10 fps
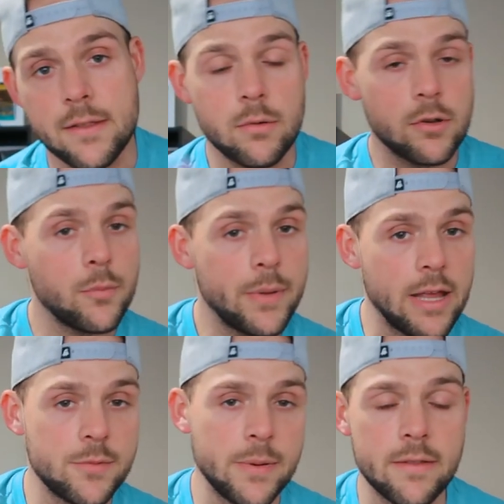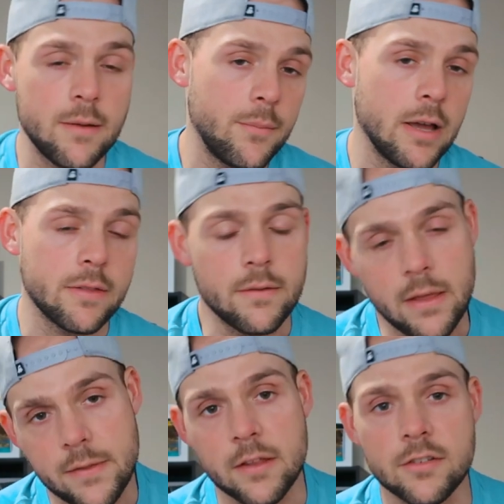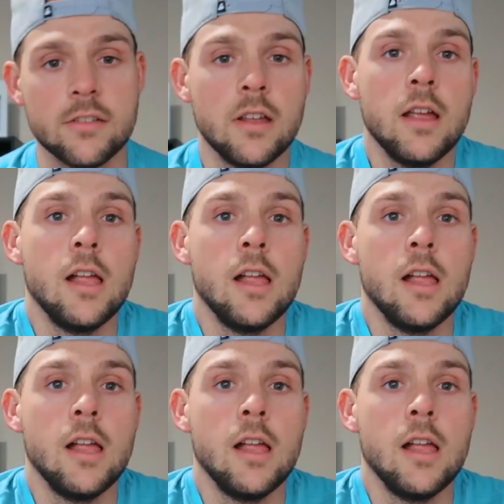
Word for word: then I want to do P H P, then Python, then this.